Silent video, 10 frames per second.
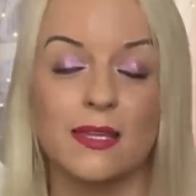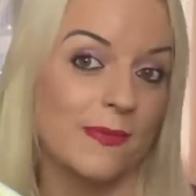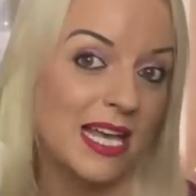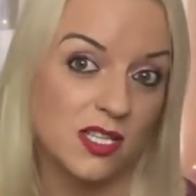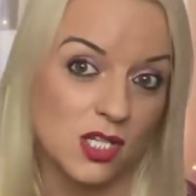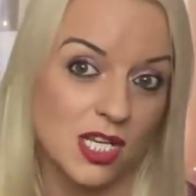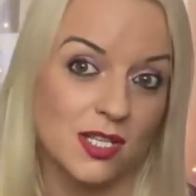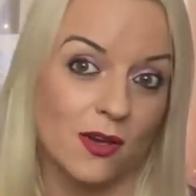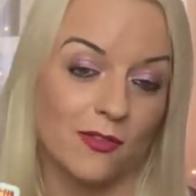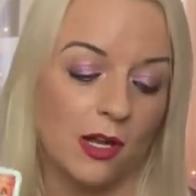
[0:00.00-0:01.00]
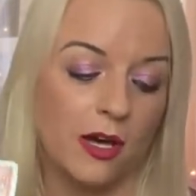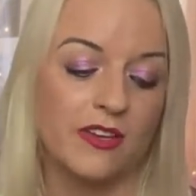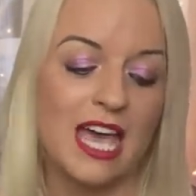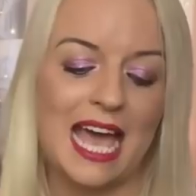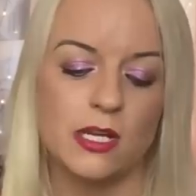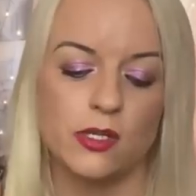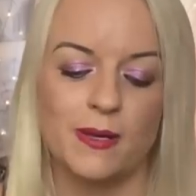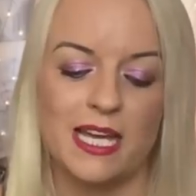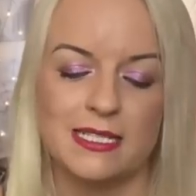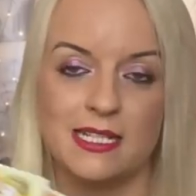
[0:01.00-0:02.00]
the messages of love, and your
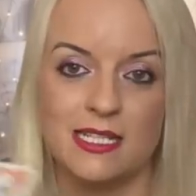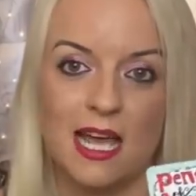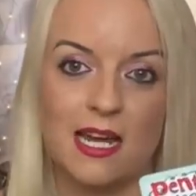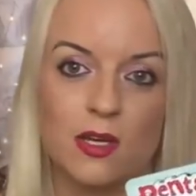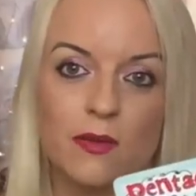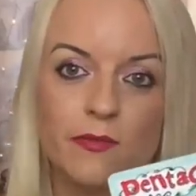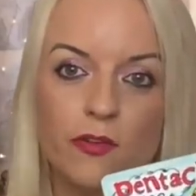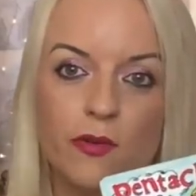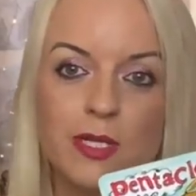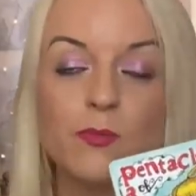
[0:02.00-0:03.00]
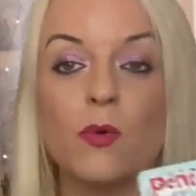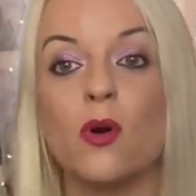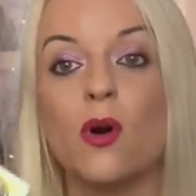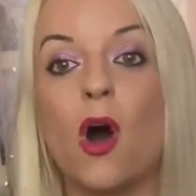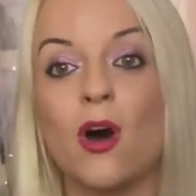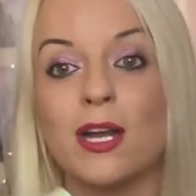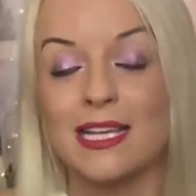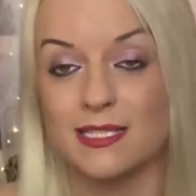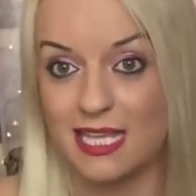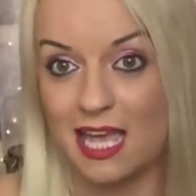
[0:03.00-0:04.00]
person has kind of come forward more on
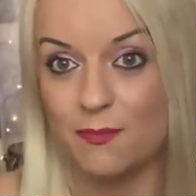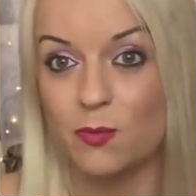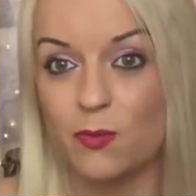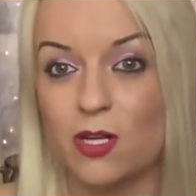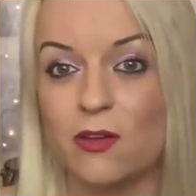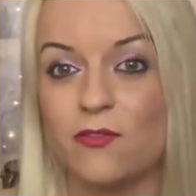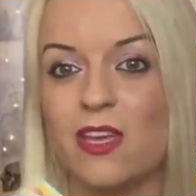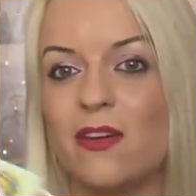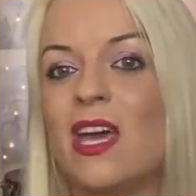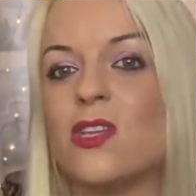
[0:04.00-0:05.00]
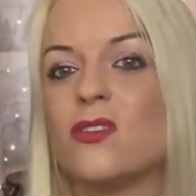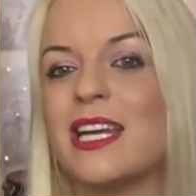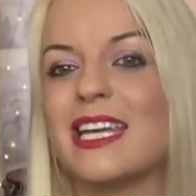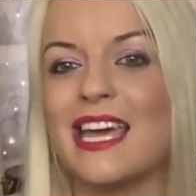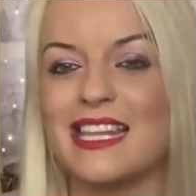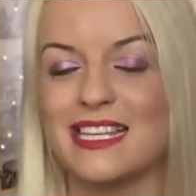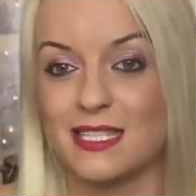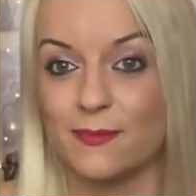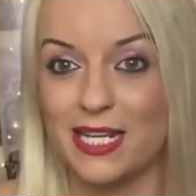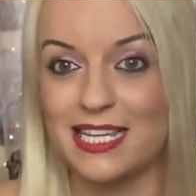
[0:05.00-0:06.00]
a stable point of view, trying to get that
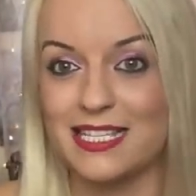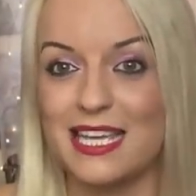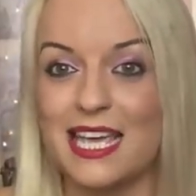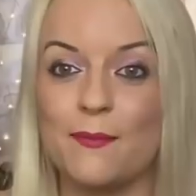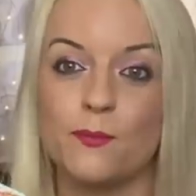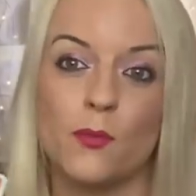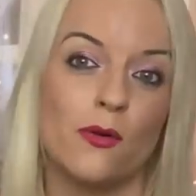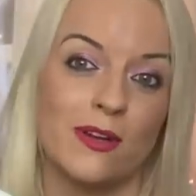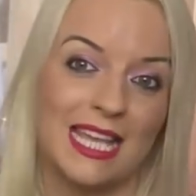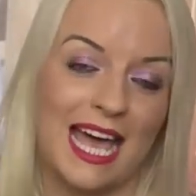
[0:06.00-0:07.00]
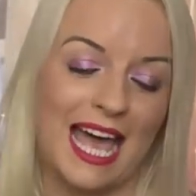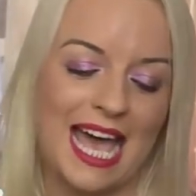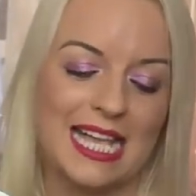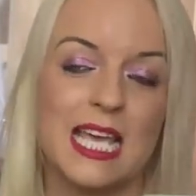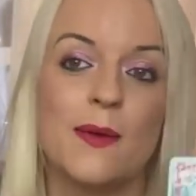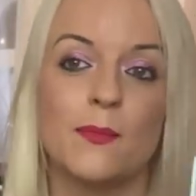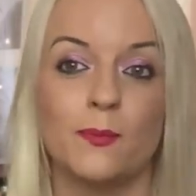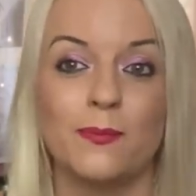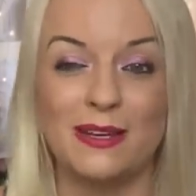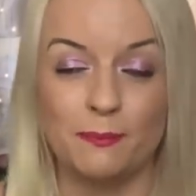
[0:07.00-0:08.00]
stability more in their head.
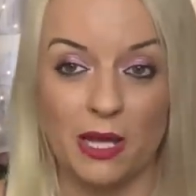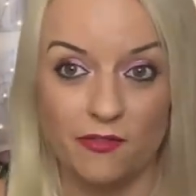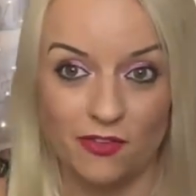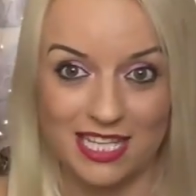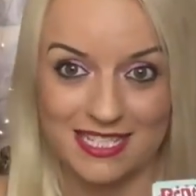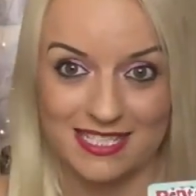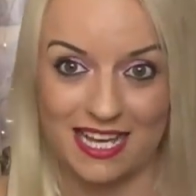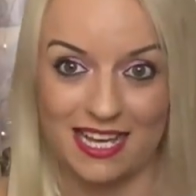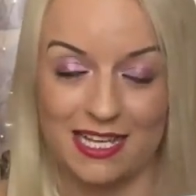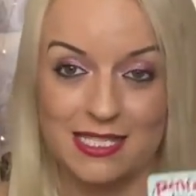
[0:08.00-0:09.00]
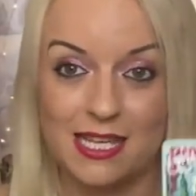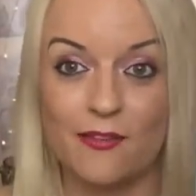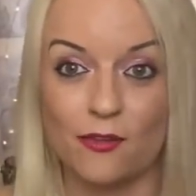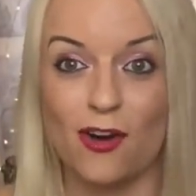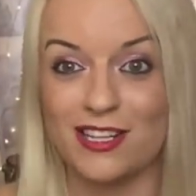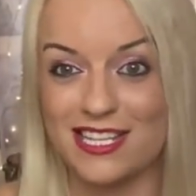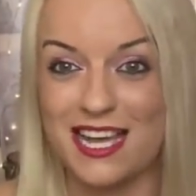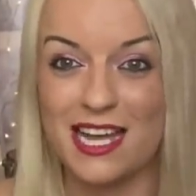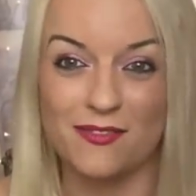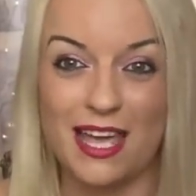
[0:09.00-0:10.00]
But both of these sides have got this
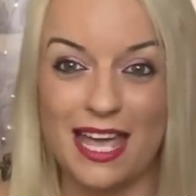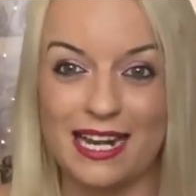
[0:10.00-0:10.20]
kind of